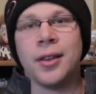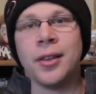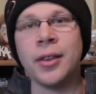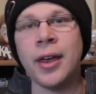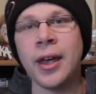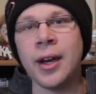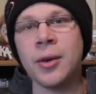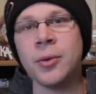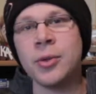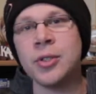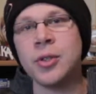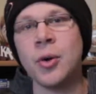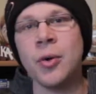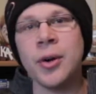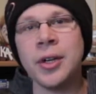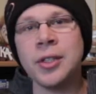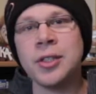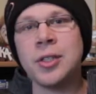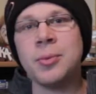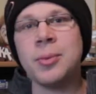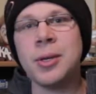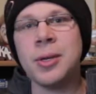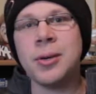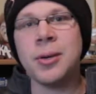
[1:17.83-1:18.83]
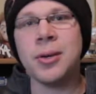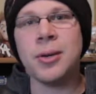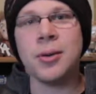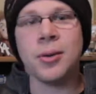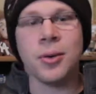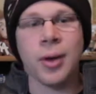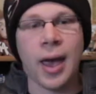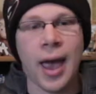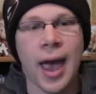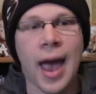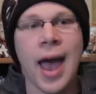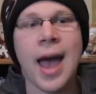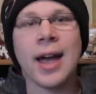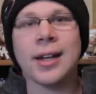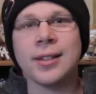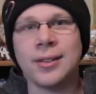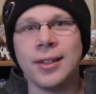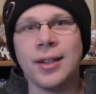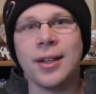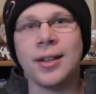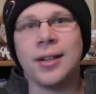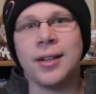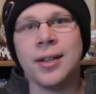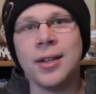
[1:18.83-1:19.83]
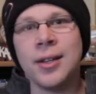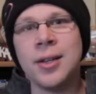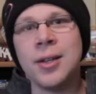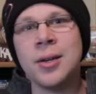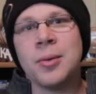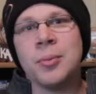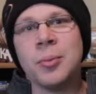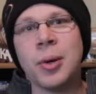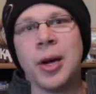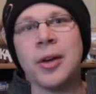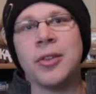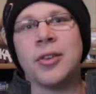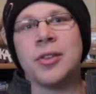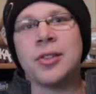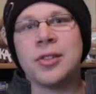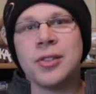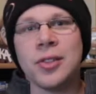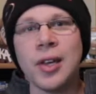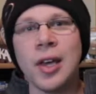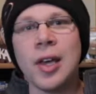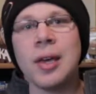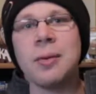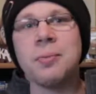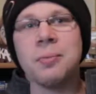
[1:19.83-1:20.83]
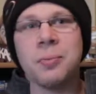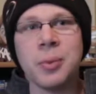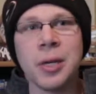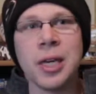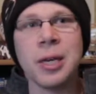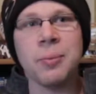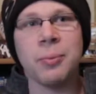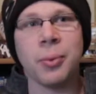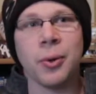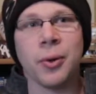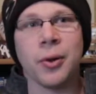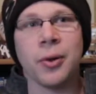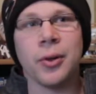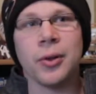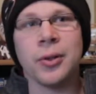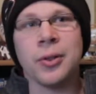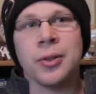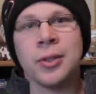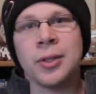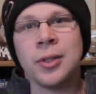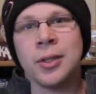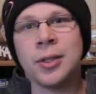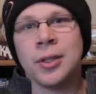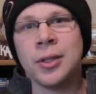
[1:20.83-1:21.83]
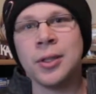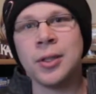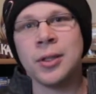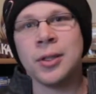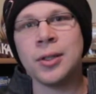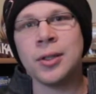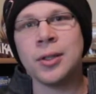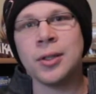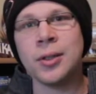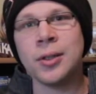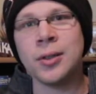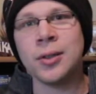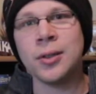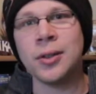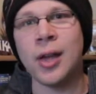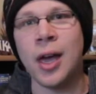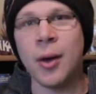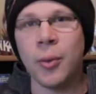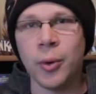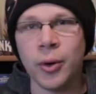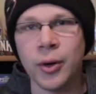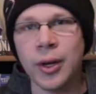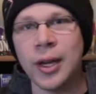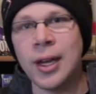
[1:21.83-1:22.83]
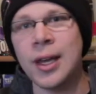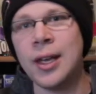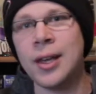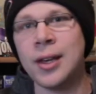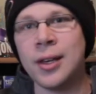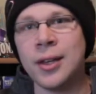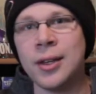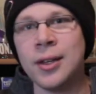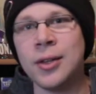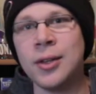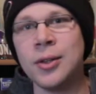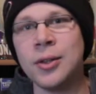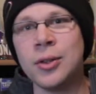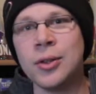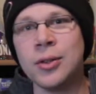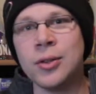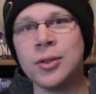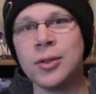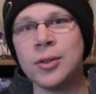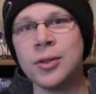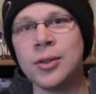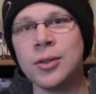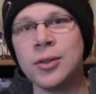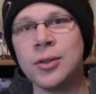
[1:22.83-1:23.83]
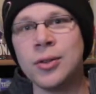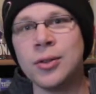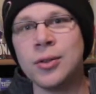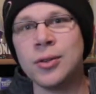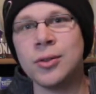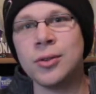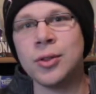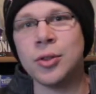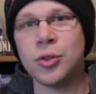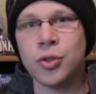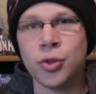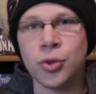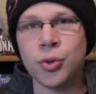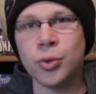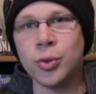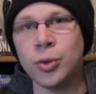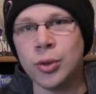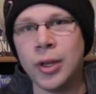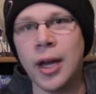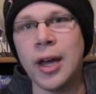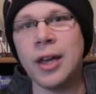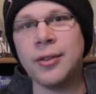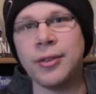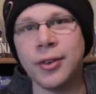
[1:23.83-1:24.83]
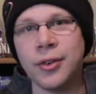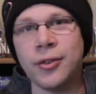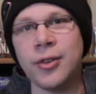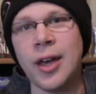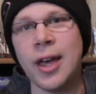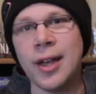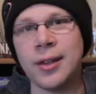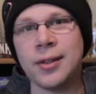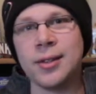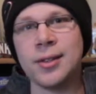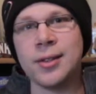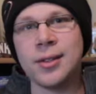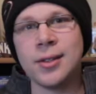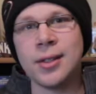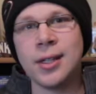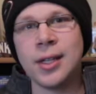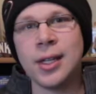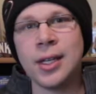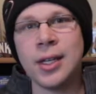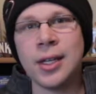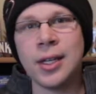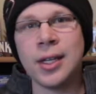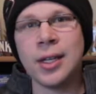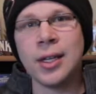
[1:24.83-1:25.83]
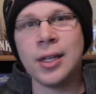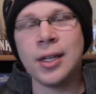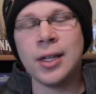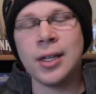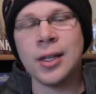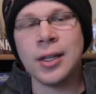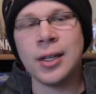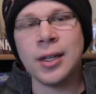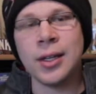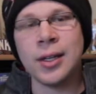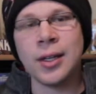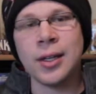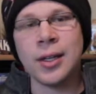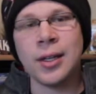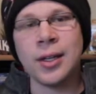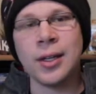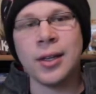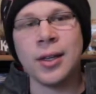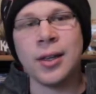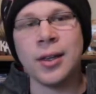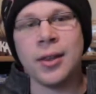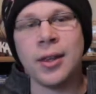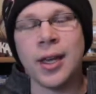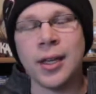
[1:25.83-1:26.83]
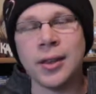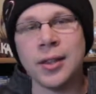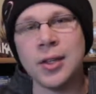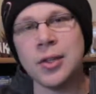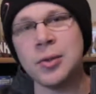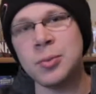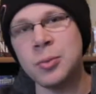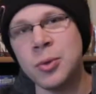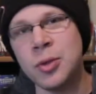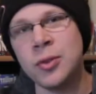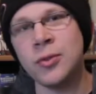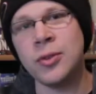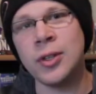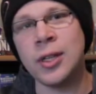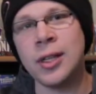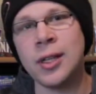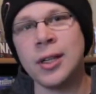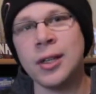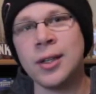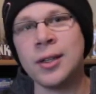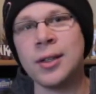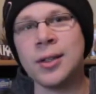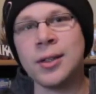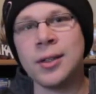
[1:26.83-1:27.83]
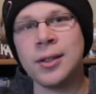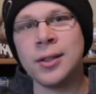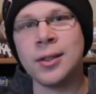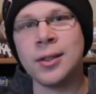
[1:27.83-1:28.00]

that it was going to be acted by the same people that were in the true life events that this movie